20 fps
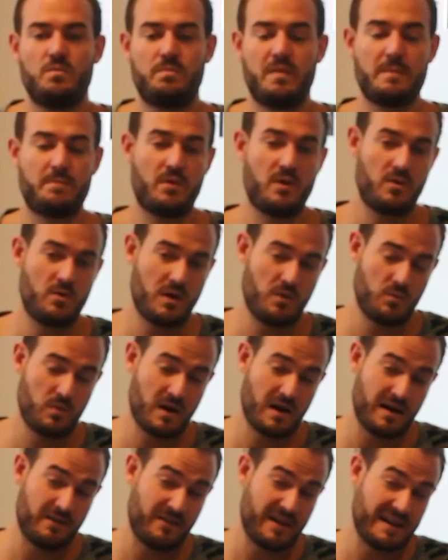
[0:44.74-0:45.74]
people will
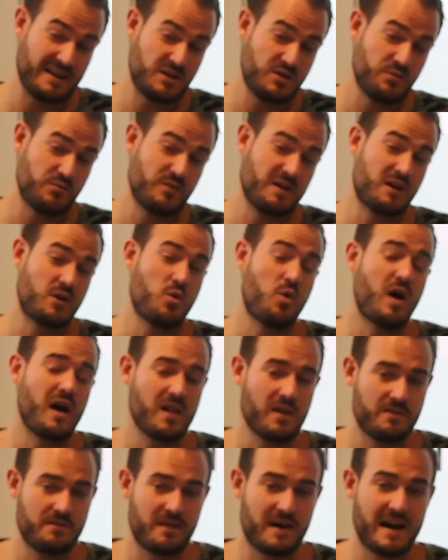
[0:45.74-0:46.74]
have had to
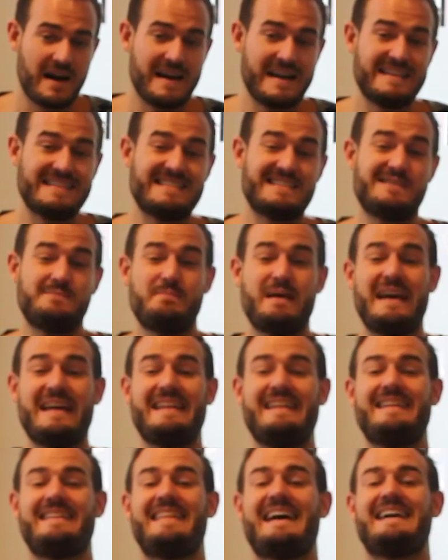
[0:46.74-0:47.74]
requalify and
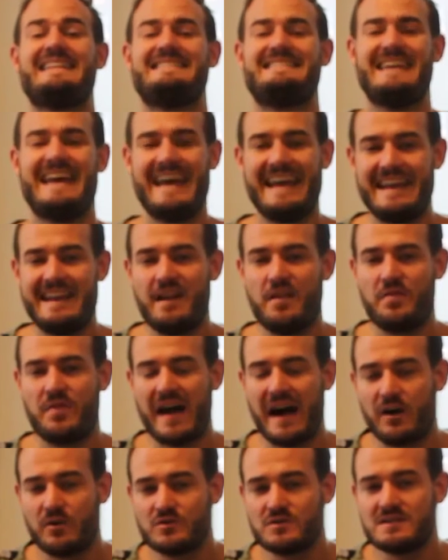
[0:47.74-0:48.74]
spend that
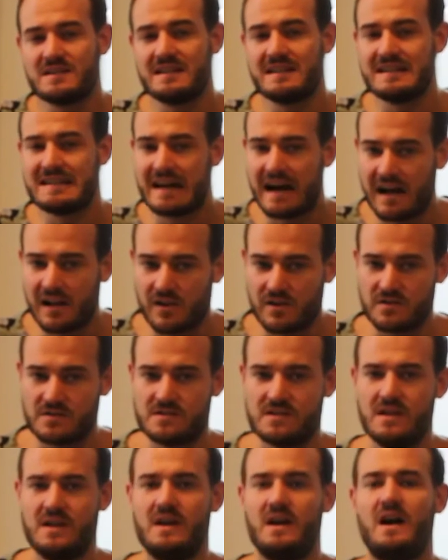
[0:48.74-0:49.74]

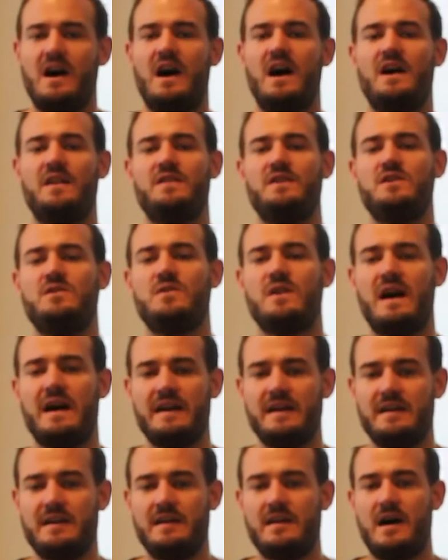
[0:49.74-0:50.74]
$10,000 on the
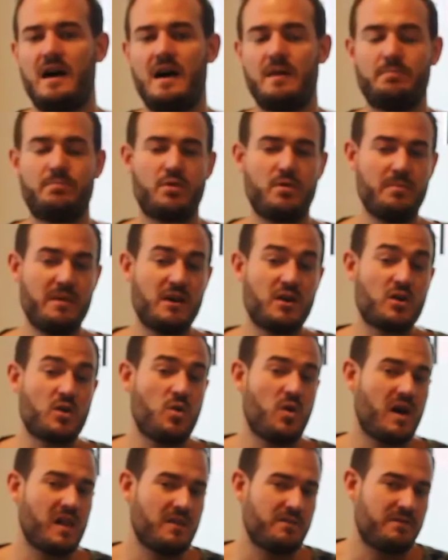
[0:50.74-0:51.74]
United Premier
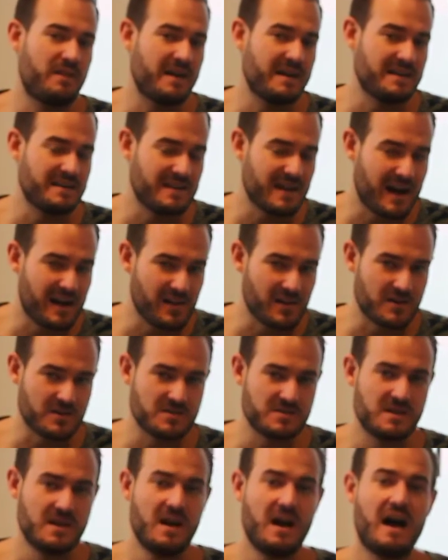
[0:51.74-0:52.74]
qualifying
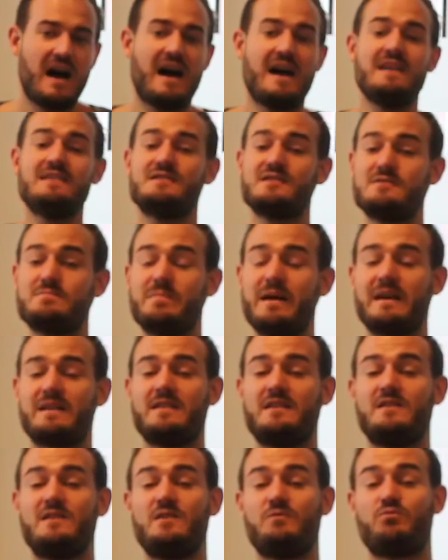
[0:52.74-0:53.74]
dollars, I suspect
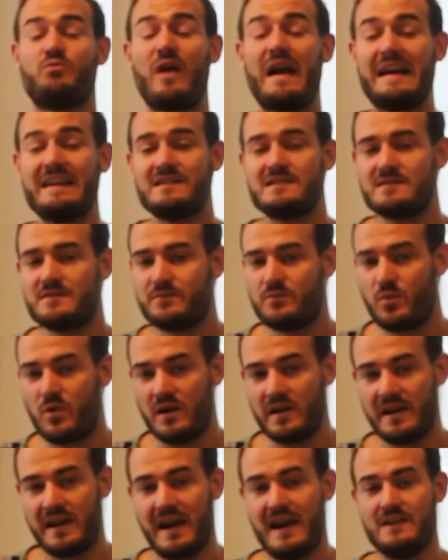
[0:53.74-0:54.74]
that the ranks of
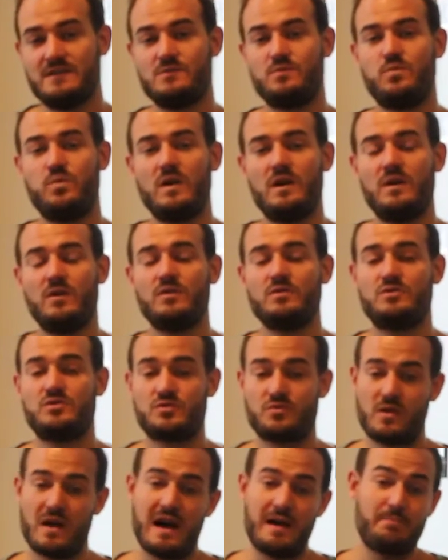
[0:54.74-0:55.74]
1Ks will
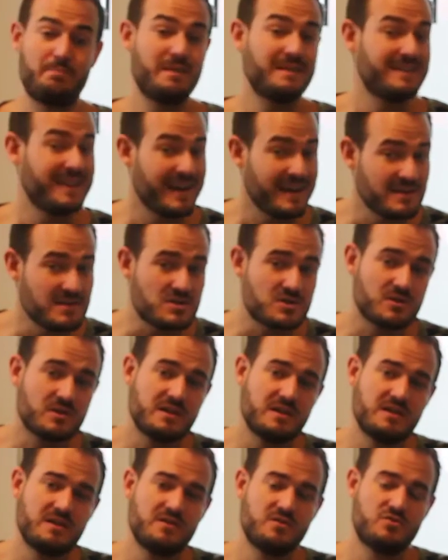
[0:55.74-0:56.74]
drop
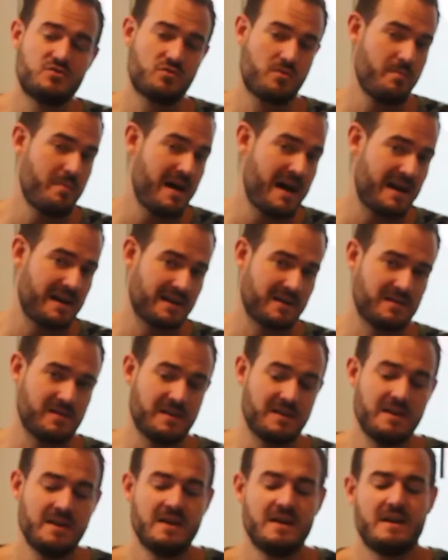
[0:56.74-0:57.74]
potentially
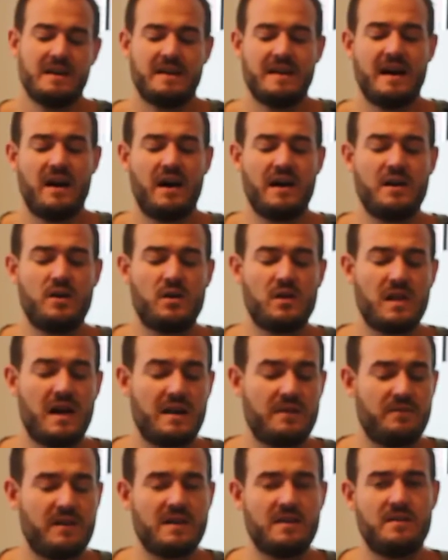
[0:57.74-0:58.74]
dramatically. Now, I know a lot
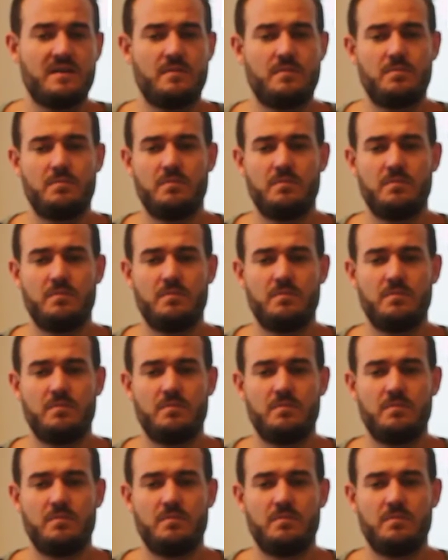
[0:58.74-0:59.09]
of